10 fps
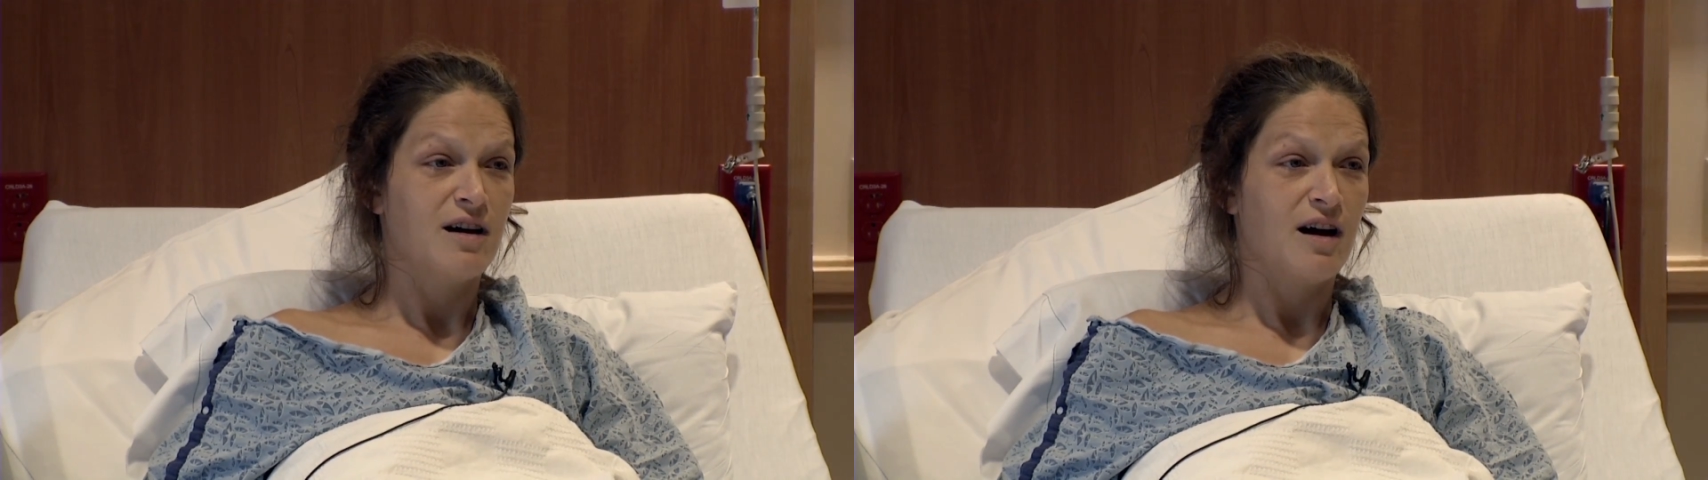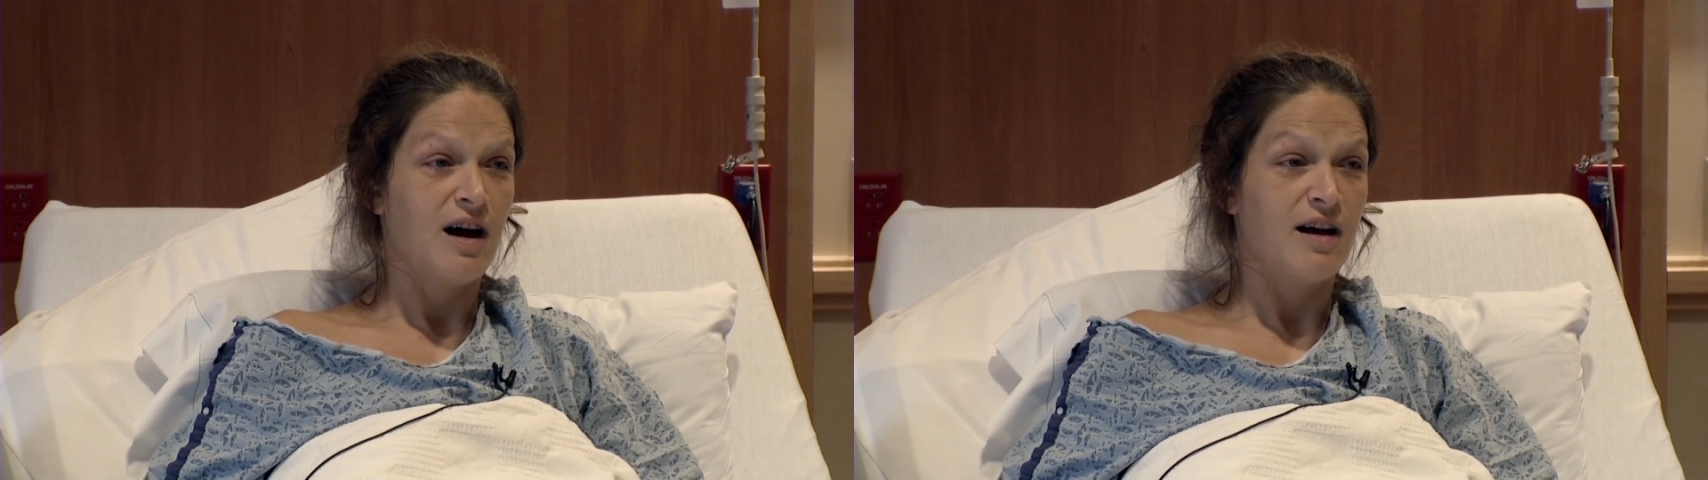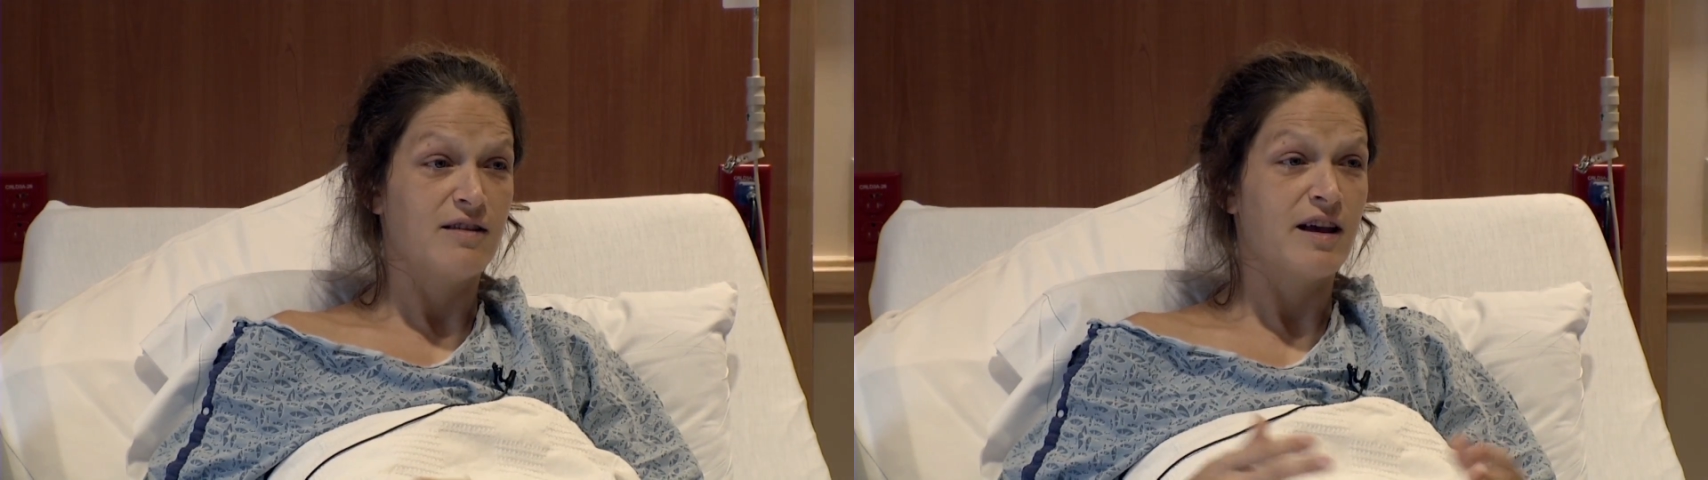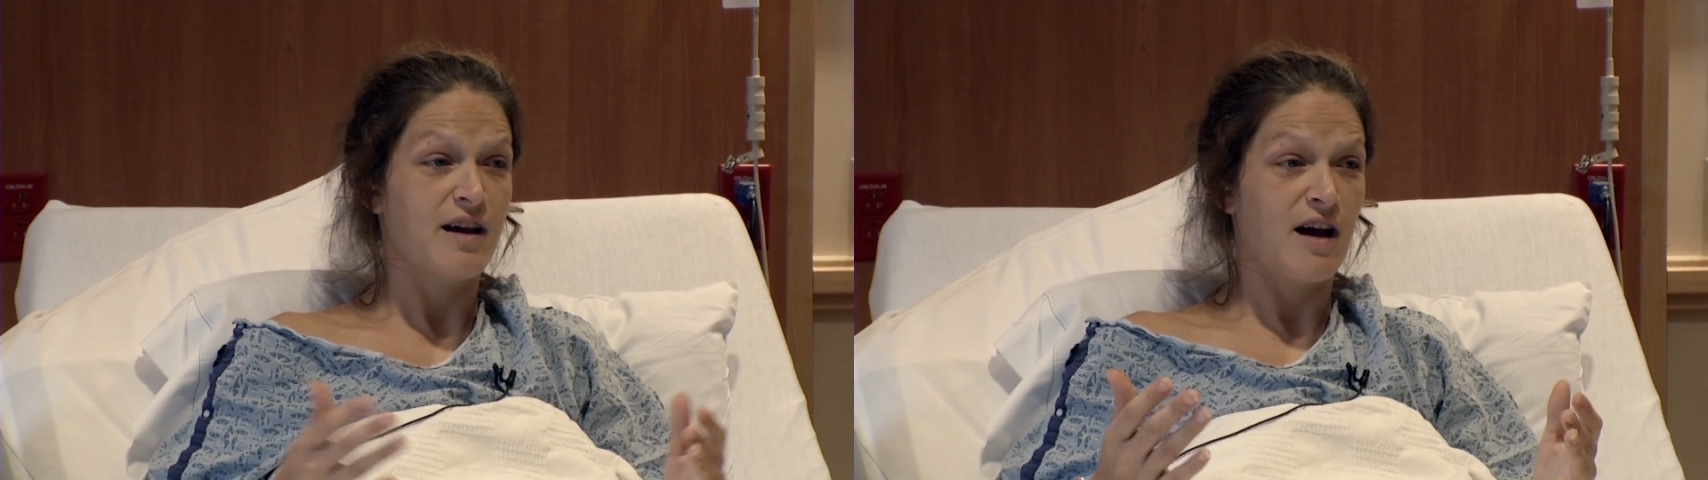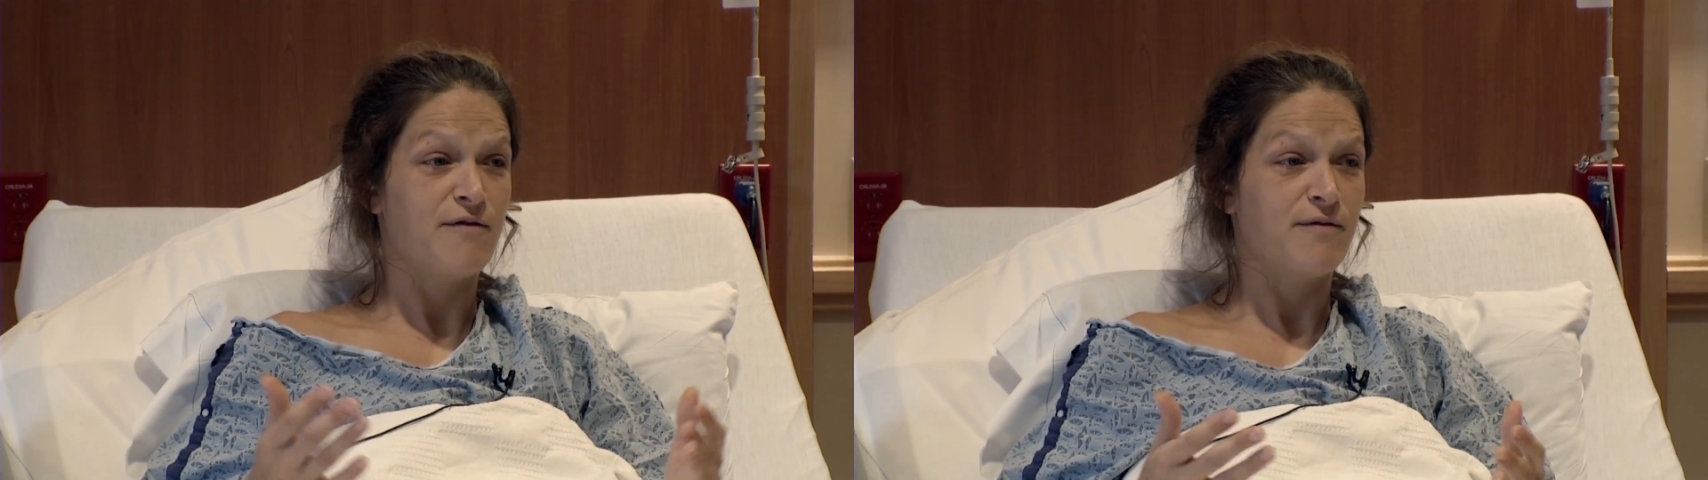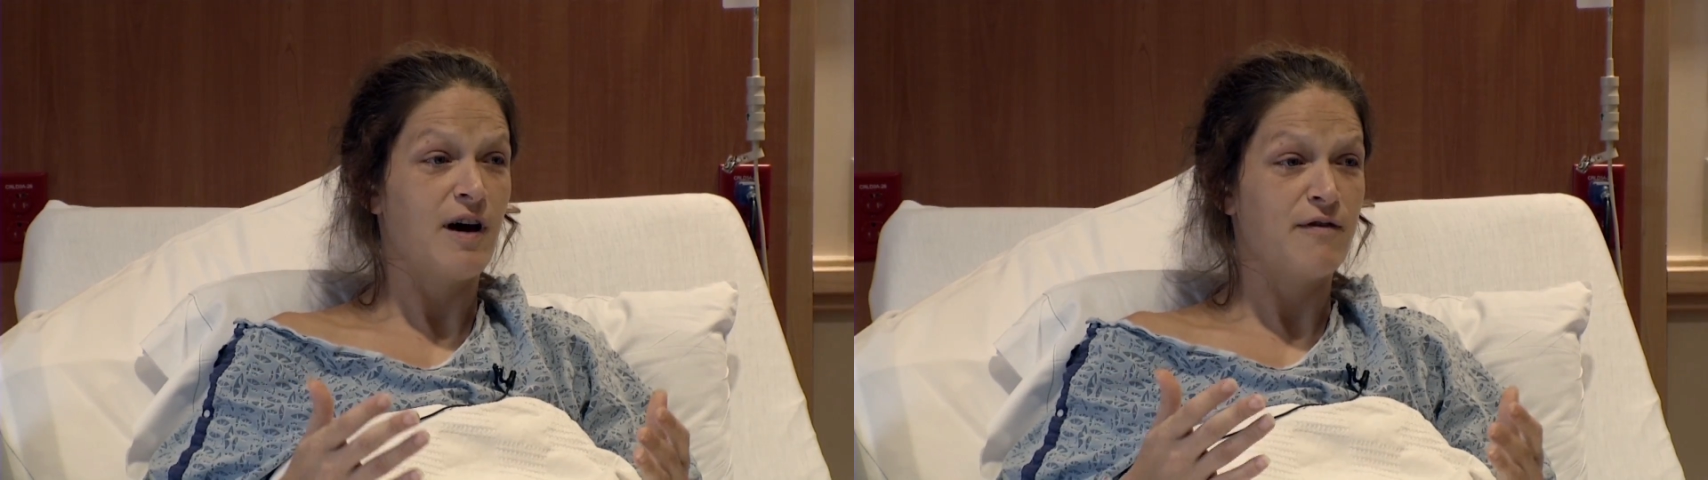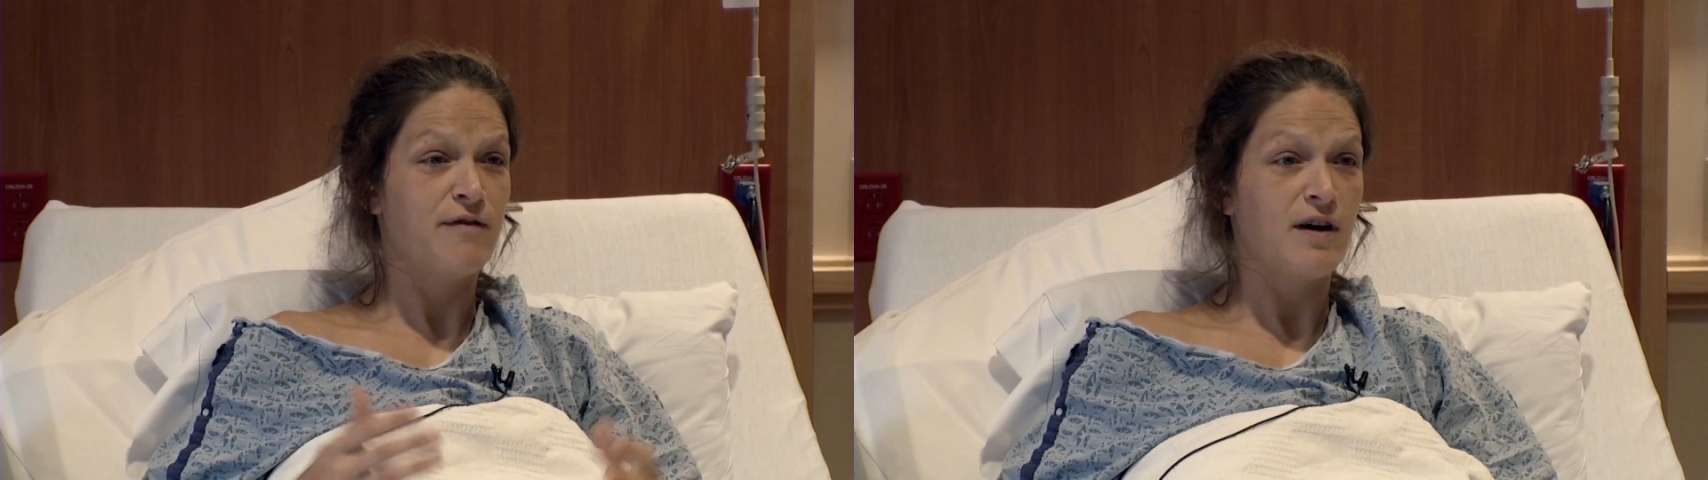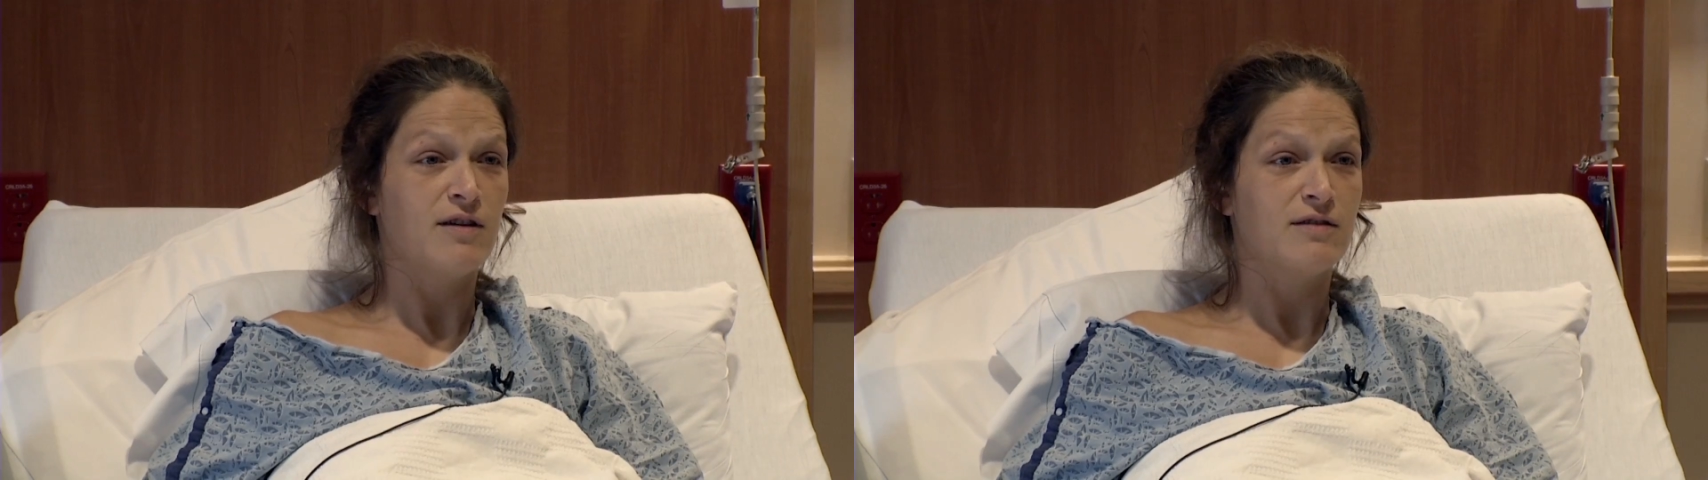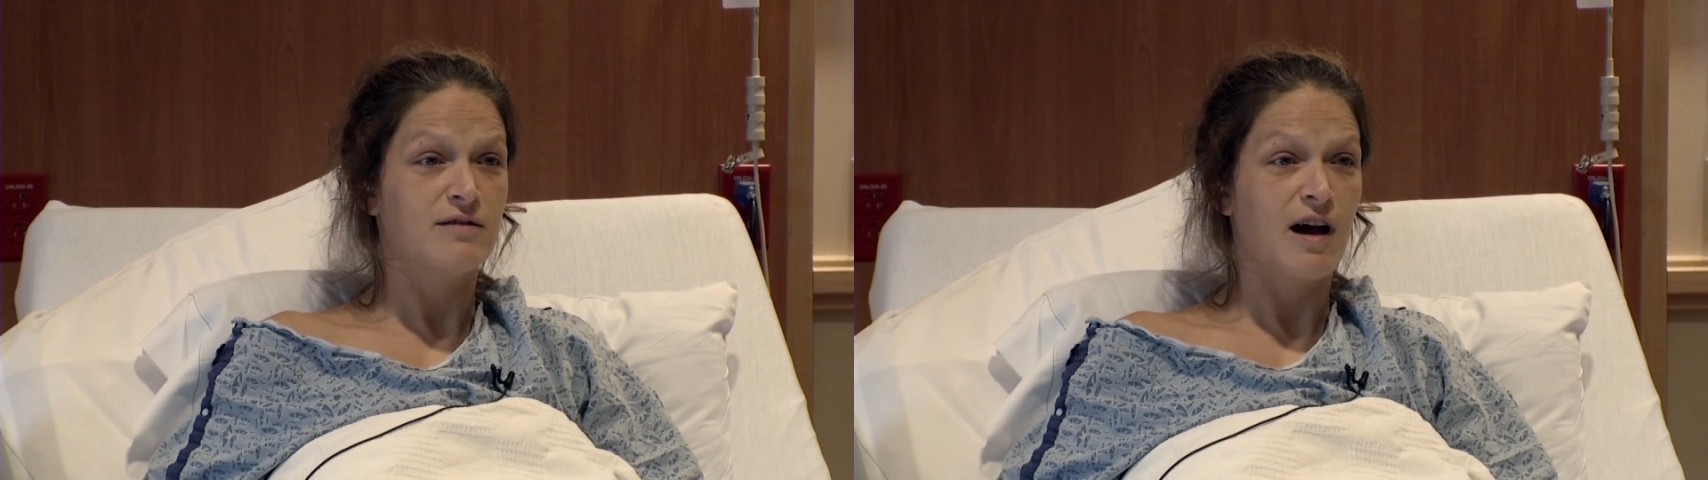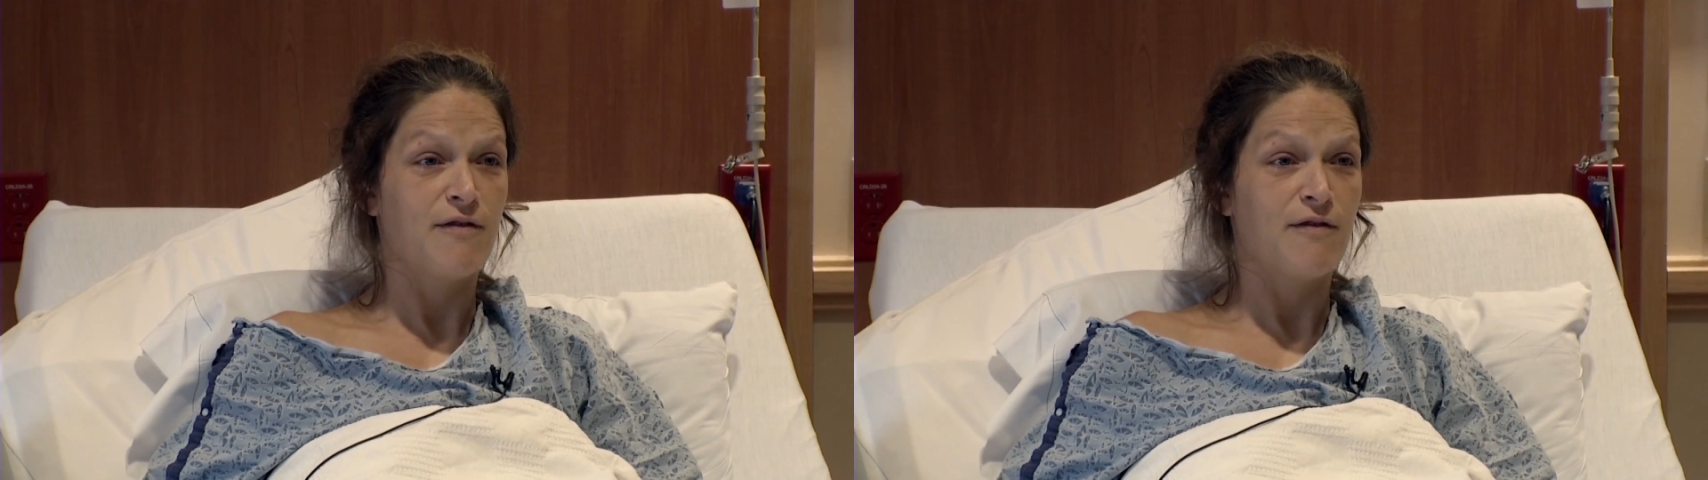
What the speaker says: I felt